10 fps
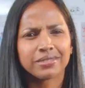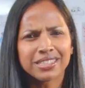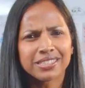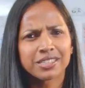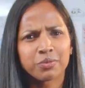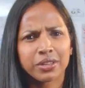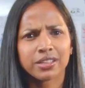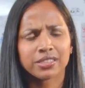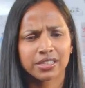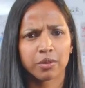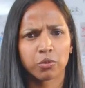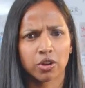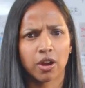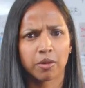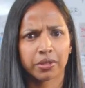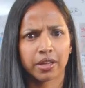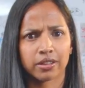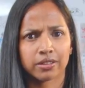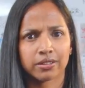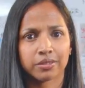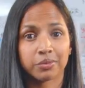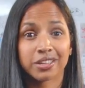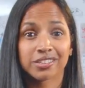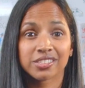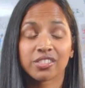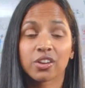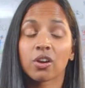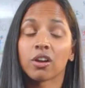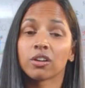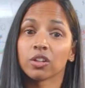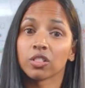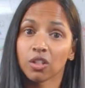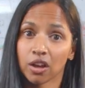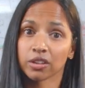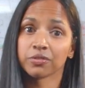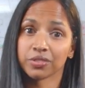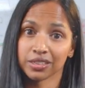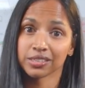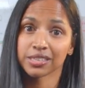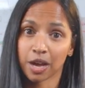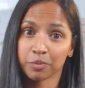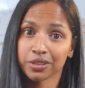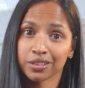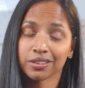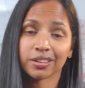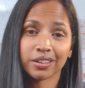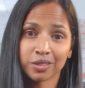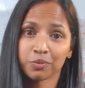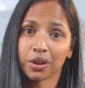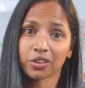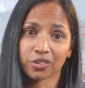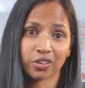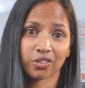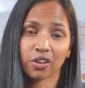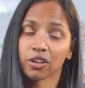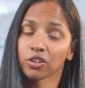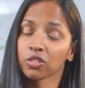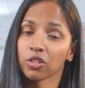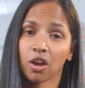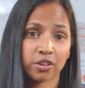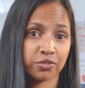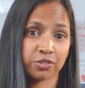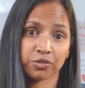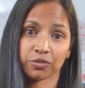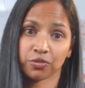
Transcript: things can begin to get more complicated because there are a lot of things happening in the background on a lot of different